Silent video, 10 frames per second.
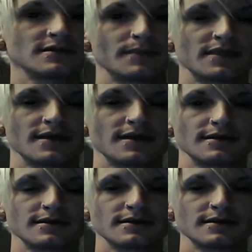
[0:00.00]

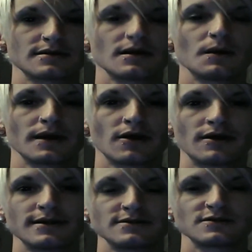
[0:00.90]
telepathy
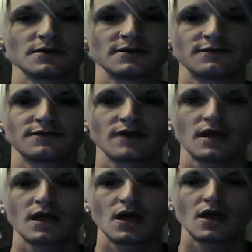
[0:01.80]
going on. So
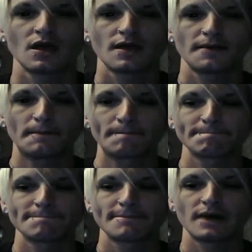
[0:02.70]
if
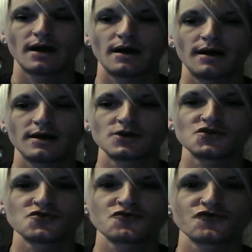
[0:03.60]

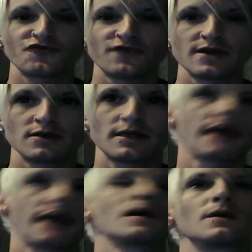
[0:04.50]
uh, you
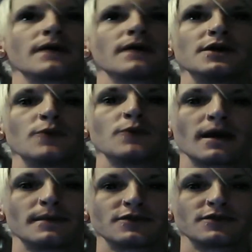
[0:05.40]
feel like, okay, you
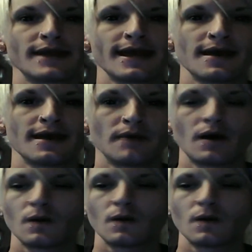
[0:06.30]
wake up at 3 a.m.,